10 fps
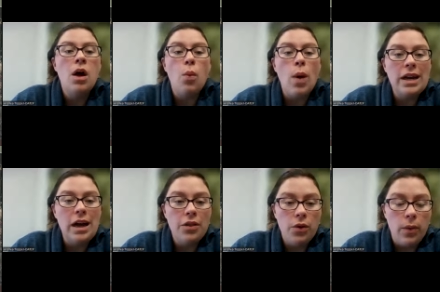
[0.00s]
One
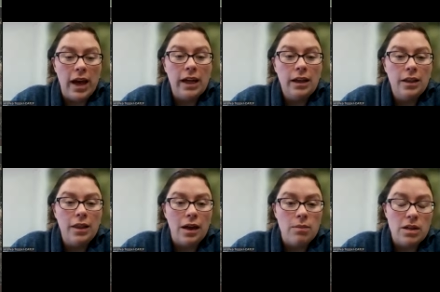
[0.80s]
other way
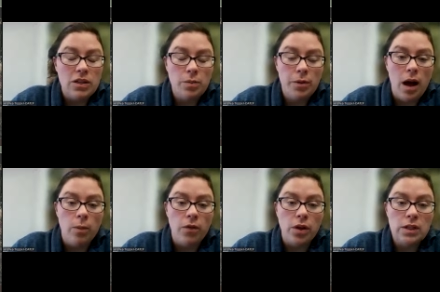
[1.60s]
that can be super
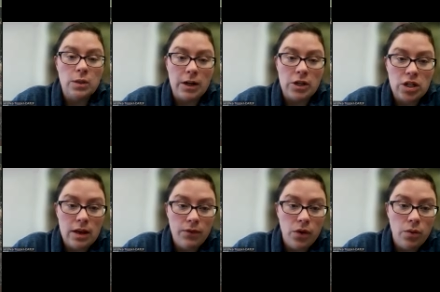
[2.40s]
helpful, especially
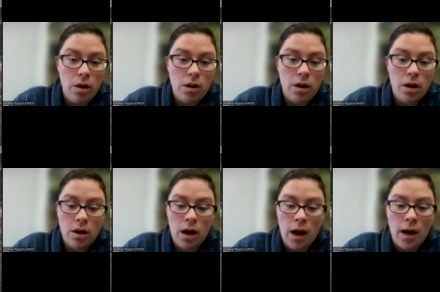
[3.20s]
if you
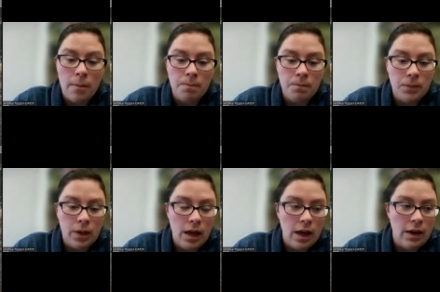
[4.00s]
are
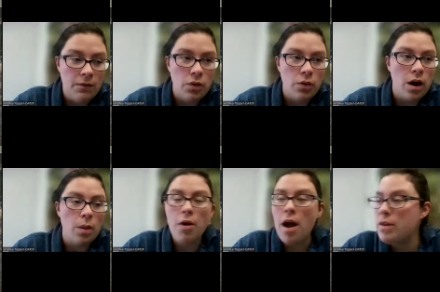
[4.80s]
a
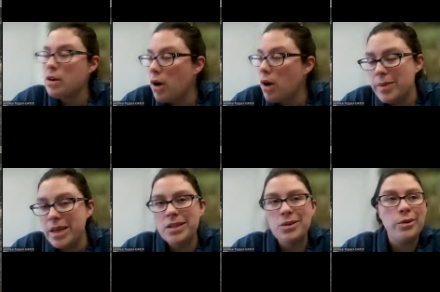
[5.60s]
private
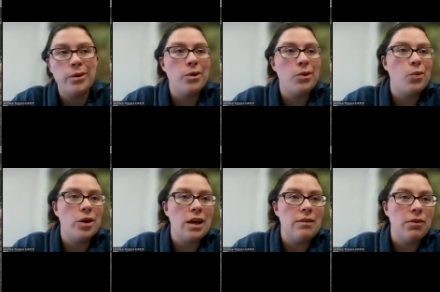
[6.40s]
agronomist or you're
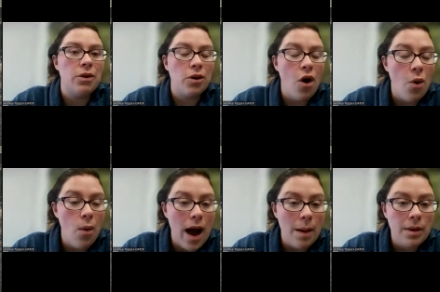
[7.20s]
working for a
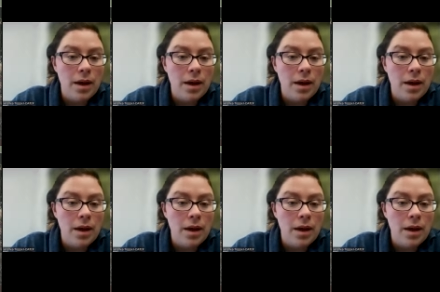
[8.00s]
co-op